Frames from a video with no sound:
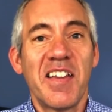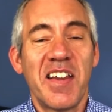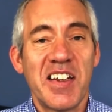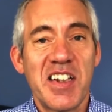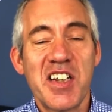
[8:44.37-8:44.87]

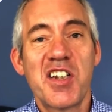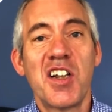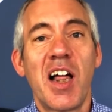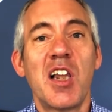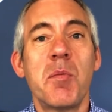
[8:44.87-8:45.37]
the
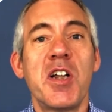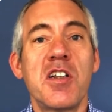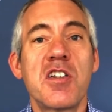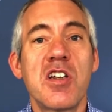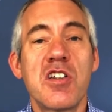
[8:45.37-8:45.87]
additional
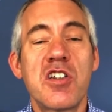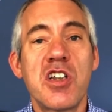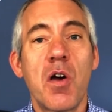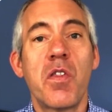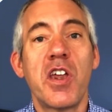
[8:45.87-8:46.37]
elements,
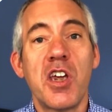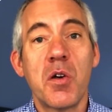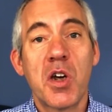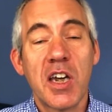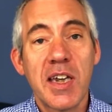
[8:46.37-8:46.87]
so that
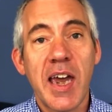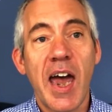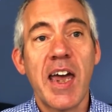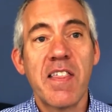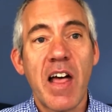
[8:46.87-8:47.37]
you can
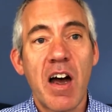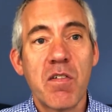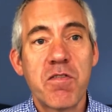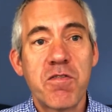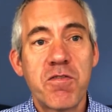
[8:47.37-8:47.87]
gain that
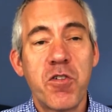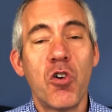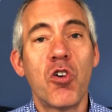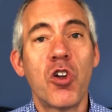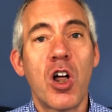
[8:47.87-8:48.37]

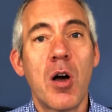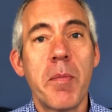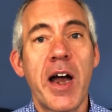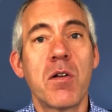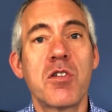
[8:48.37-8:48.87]
full
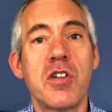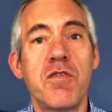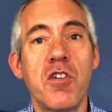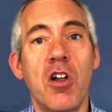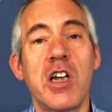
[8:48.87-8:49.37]
amount
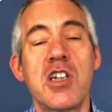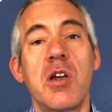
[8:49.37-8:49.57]
of knowledge.